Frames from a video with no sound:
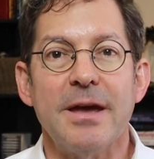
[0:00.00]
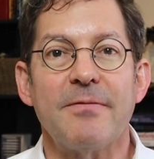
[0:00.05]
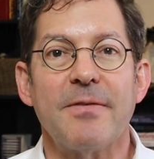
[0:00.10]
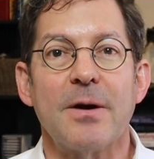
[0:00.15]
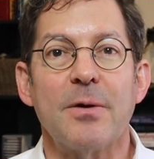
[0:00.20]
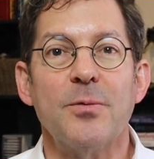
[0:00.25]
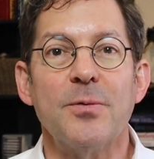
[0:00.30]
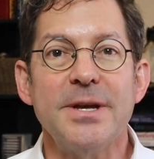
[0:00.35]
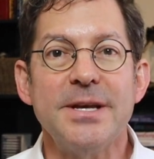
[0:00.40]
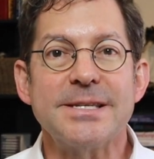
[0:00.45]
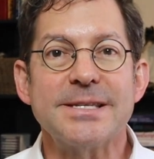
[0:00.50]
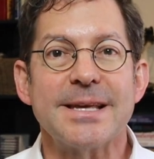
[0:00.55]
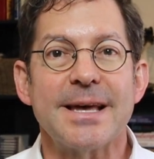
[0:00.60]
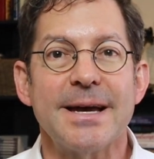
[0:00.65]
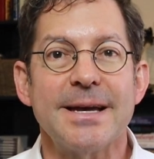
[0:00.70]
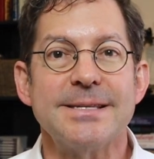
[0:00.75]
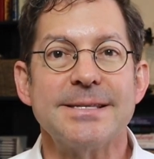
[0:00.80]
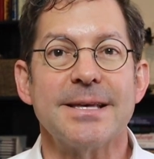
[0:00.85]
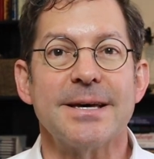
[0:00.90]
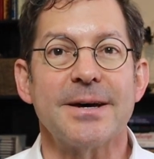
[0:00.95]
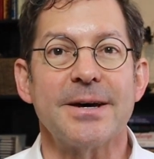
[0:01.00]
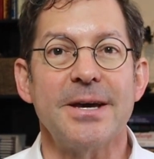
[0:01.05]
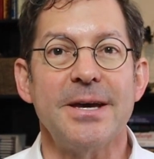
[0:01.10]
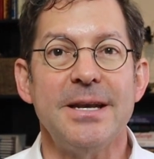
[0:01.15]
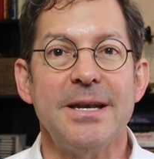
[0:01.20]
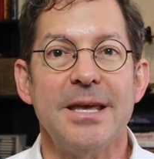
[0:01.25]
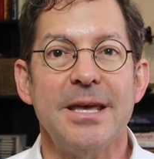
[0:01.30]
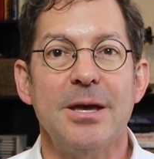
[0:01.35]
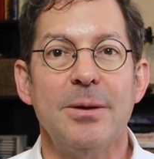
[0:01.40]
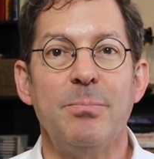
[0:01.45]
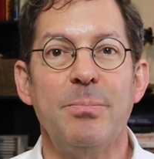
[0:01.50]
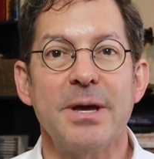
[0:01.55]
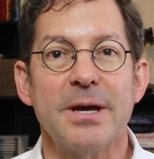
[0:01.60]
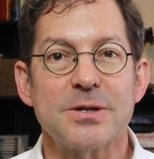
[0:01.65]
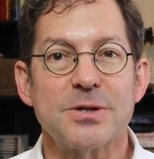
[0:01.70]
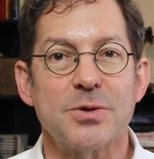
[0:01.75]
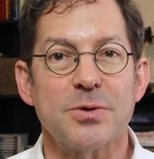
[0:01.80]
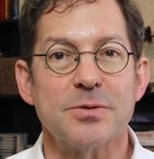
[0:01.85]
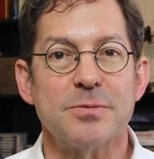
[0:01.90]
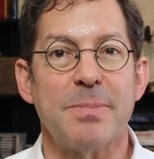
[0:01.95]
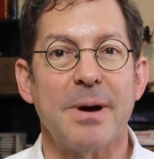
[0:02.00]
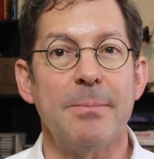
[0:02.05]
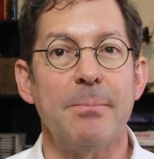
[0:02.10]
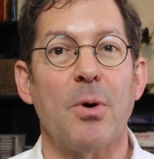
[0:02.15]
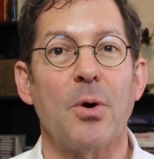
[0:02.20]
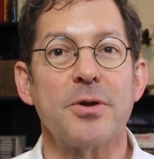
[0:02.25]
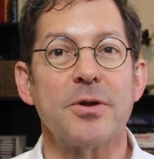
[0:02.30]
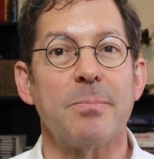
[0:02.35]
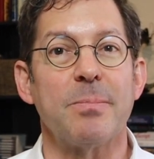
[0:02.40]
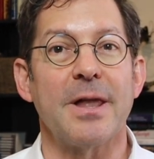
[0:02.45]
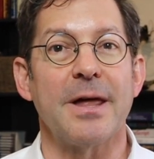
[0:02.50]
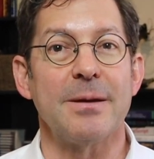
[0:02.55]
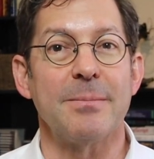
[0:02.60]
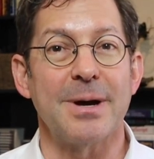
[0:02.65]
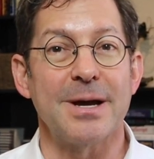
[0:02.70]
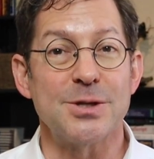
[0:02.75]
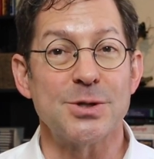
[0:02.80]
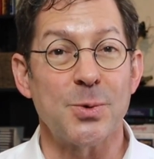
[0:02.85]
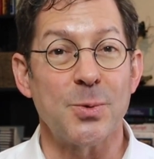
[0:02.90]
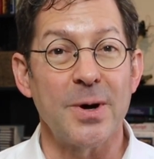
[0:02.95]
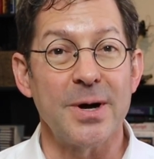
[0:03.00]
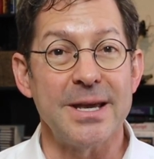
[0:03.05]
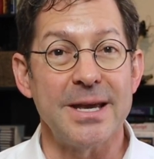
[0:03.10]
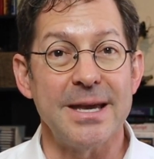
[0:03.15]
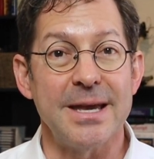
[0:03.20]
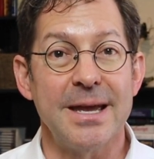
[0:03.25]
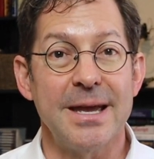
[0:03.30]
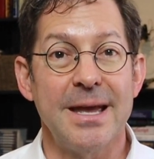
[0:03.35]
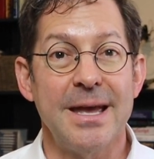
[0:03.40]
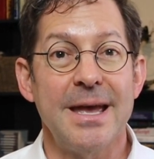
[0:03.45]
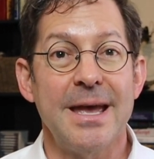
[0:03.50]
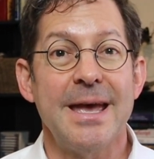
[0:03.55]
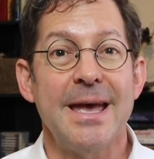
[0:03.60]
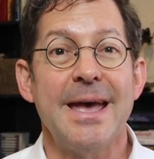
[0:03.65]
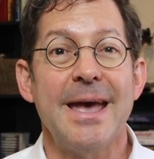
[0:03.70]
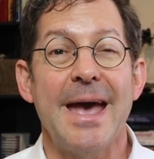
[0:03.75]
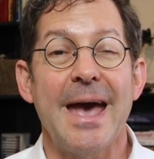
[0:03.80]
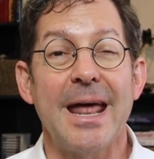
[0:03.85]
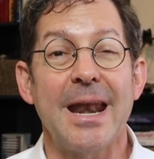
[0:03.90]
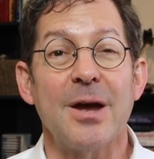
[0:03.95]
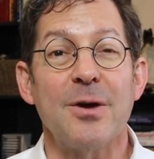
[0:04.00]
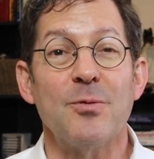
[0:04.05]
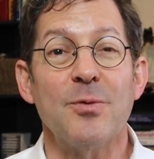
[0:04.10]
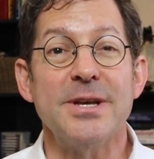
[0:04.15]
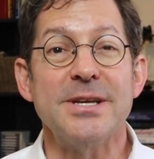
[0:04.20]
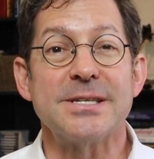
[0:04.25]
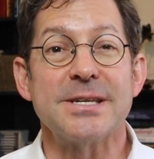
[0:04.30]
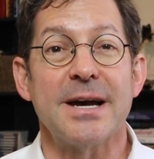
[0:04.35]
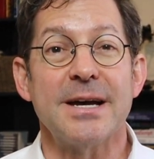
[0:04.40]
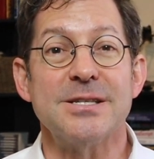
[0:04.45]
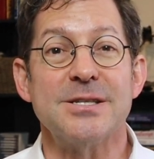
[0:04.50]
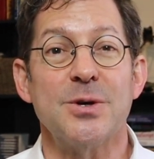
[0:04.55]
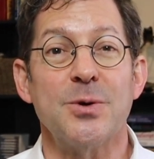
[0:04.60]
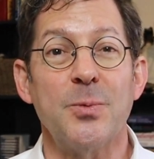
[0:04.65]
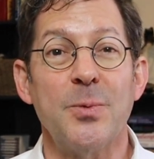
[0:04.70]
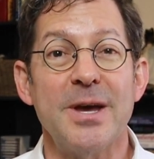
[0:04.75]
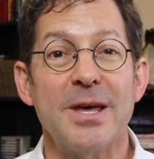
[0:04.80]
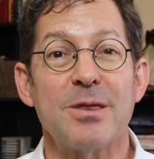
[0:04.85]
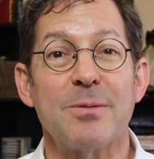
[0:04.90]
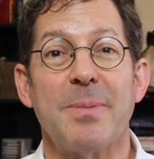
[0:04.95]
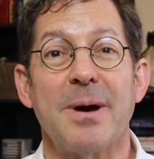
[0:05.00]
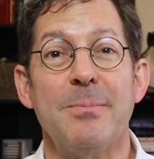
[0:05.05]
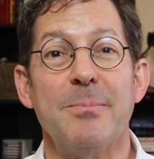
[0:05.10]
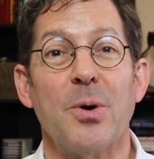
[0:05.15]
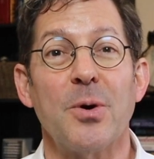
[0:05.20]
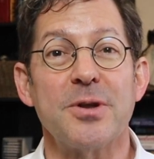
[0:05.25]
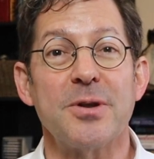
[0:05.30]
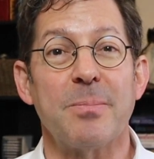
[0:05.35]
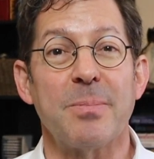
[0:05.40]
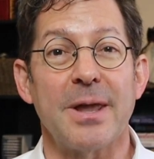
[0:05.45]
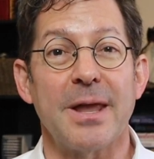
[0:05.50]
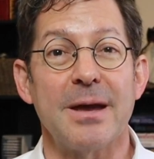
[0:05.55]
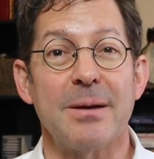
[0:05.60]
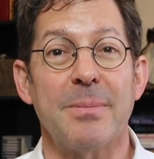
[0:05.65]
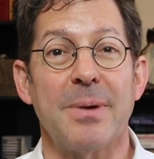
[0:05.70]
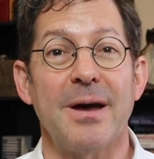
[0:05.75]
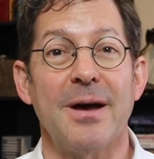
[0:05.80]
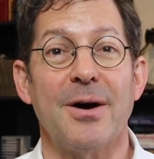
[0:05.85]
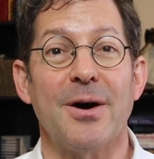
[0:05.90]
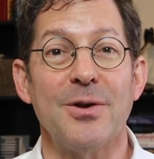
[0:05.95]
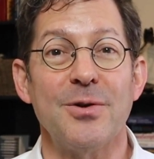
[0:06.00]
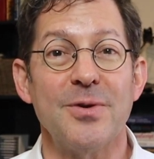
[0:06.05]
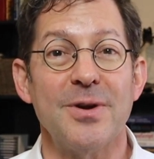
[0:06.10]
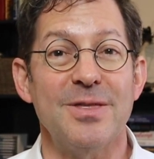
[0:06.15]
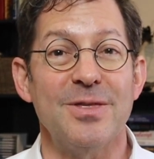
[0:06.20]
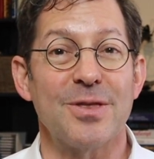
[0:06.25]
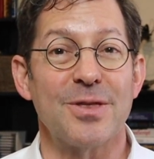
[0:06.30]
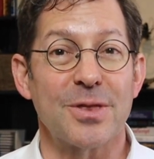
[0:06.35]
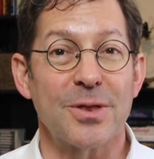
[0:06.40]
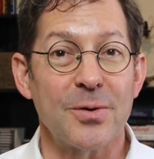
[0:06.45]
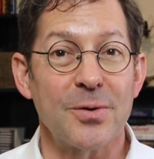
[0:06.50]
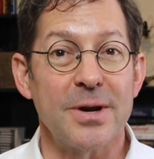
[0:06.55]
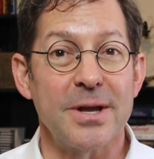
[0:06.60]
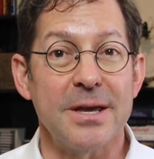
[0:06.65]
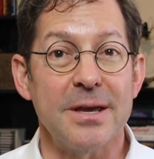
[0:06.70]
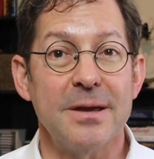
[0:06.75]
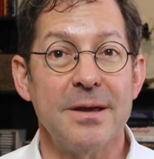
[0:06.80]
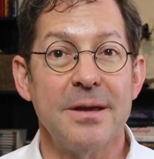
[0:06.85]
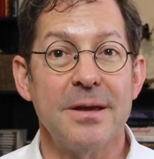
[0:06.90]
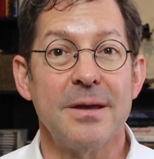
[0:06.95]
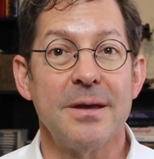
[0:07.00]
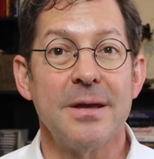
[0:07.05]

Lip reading: if I resize the height in pixels by multiplying by 20, and I resize the width by multiplying by 130,